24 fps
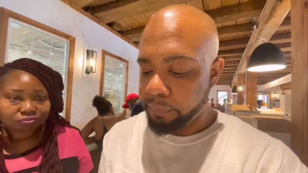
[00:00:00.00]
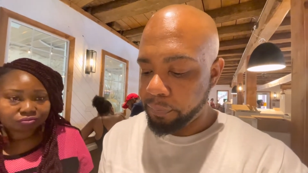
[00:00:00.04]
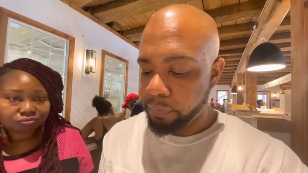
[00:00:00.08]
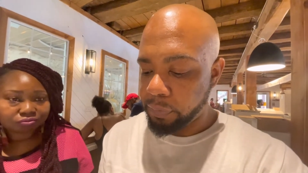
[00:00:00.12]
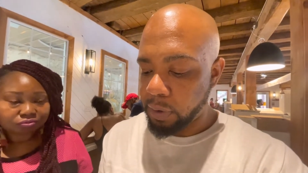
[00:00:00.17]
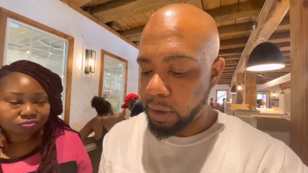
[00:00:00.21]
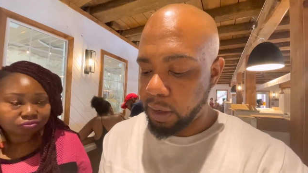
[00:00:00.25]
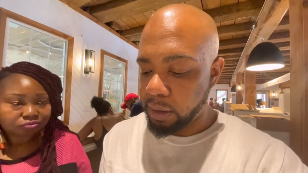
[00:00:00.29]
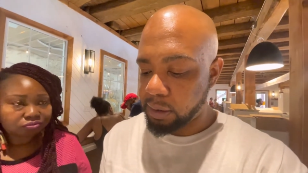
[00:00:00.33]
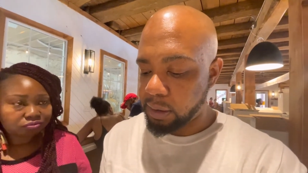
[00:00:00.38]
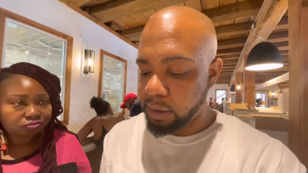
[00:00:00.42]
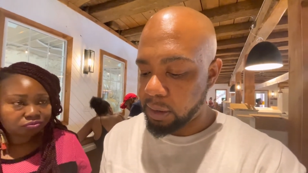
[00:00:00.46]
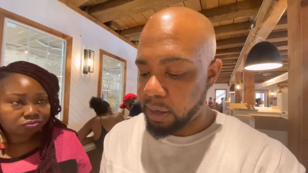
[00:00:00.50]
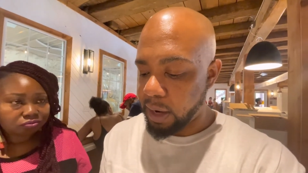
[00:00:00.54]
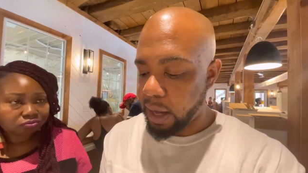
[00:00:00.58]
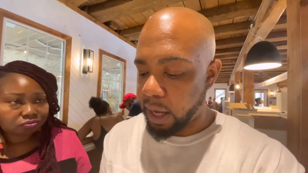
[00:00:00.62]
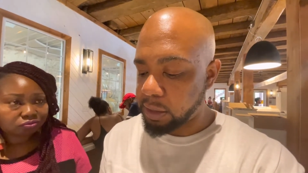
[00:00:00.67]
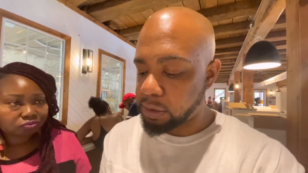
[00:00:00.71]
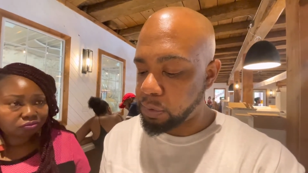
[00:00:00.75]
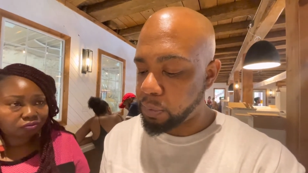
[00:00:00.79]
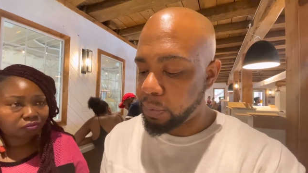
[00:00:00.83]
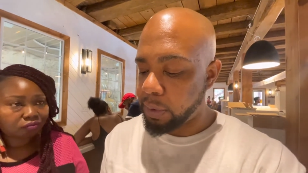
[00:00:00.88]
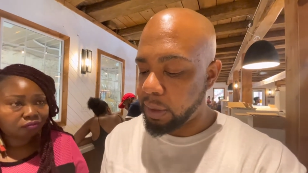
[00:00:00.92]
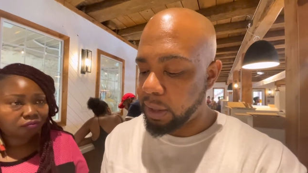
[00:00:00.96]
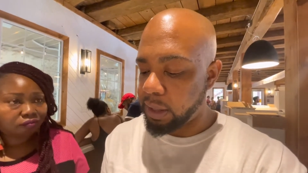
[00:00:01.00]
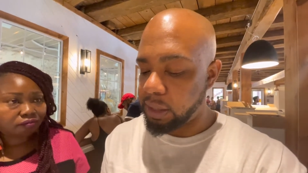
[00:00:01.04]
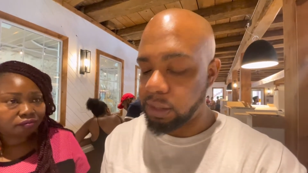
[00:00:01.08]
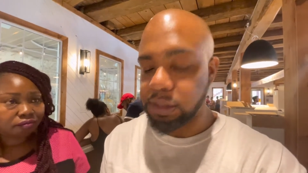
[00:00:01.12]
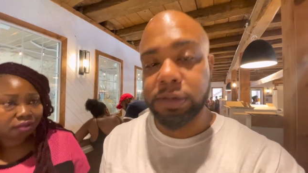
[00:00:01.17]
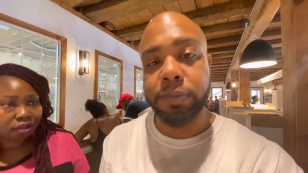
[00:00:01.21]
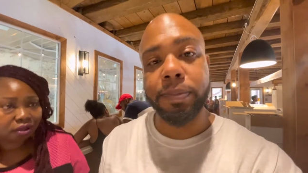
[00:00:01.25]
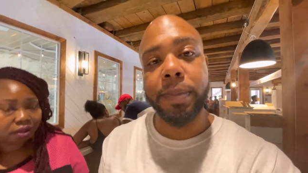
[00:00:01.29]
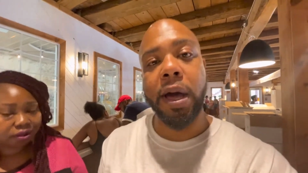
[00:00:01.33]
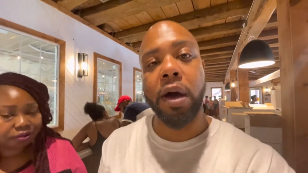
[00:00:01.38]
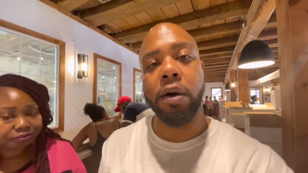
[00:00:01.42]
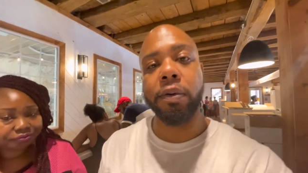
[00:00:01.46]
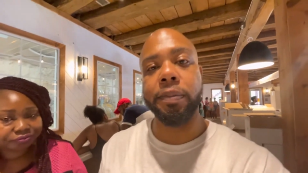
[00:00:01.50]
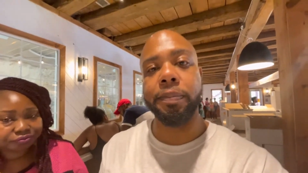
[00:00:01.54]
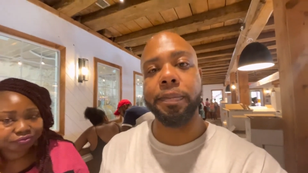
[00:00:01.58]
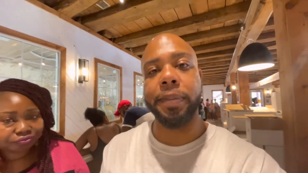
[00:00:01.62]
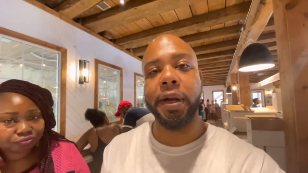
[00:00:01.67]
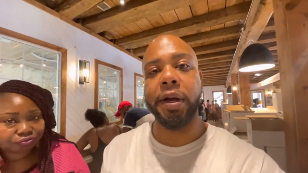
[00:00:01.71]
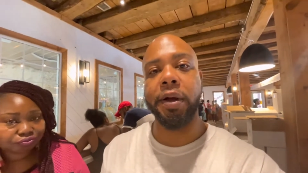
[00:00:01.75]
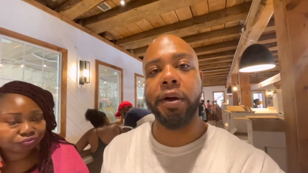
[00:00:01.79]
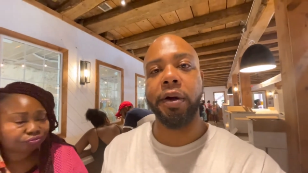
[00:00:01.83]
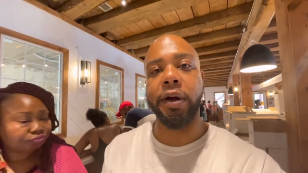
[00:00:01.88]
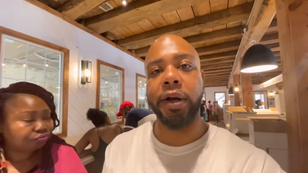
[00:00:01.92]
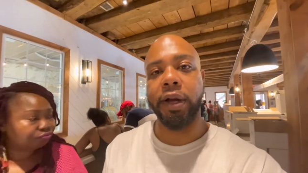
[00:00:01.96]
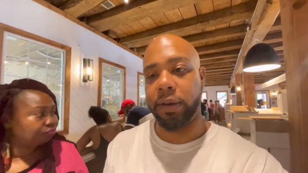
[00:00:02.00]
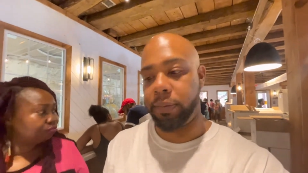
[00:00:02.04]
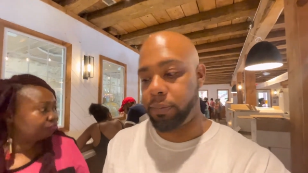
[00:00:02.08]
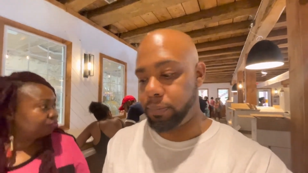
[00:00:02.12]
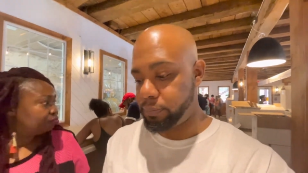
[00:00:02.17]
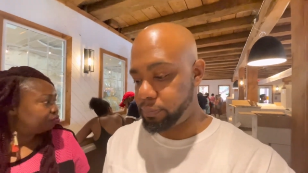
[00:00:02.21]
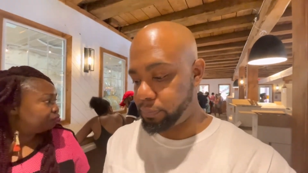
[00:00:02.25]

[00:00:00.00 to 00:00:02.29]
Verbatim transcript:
Speaker 1: I think the next one is Mountain Berry.